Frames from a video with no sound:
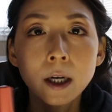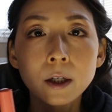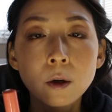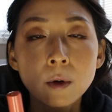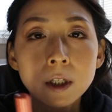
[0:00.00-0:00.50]

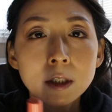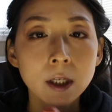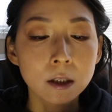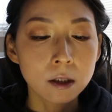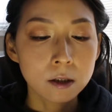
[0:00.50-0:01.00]
don't want to
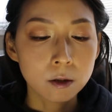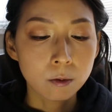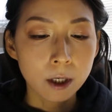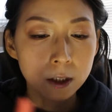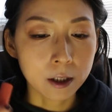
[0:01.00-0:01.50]
take this
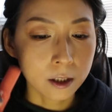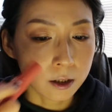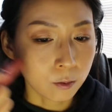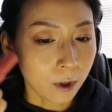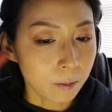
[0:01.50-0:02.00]
directly,
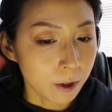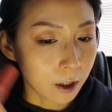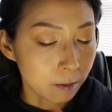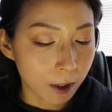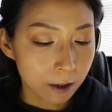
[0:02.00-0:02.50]
swipe it
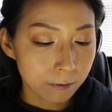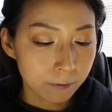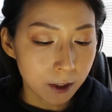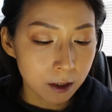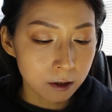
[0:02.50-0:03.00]
on my
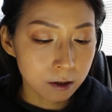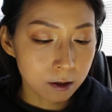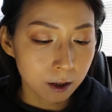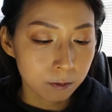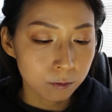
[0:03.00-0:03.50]
face.